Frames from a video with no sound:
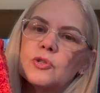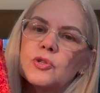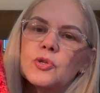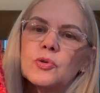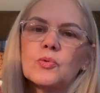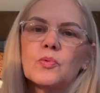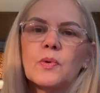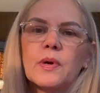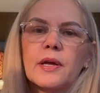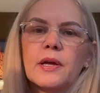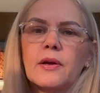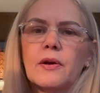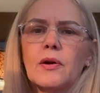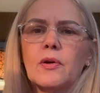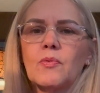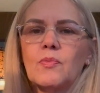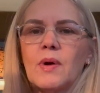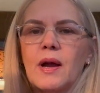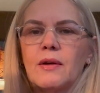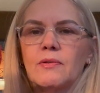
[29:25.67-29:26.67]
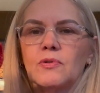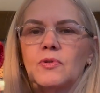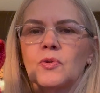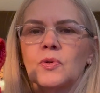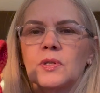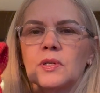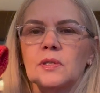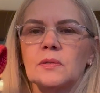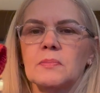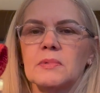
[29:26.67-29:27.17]
to wear around
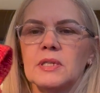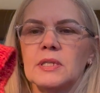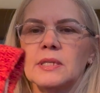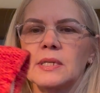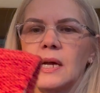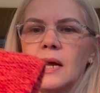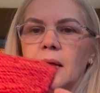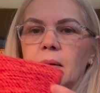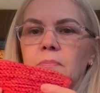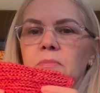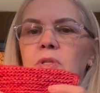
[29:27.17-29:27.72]
Christmas time.